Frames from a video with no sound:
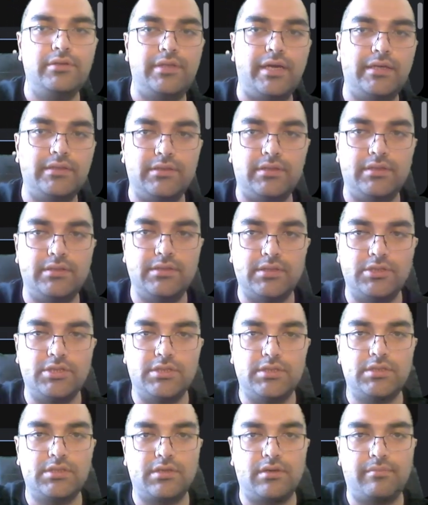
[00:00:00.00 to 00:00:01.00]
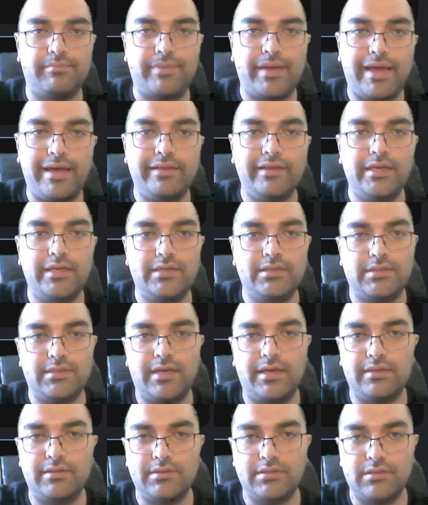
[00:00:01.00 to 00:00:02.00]
that it suggests some palettes
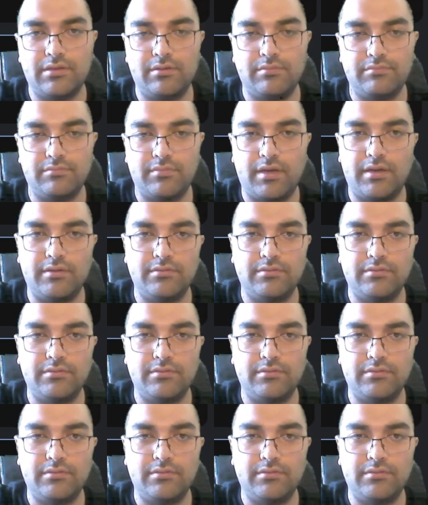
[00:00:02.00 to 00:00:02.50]
and some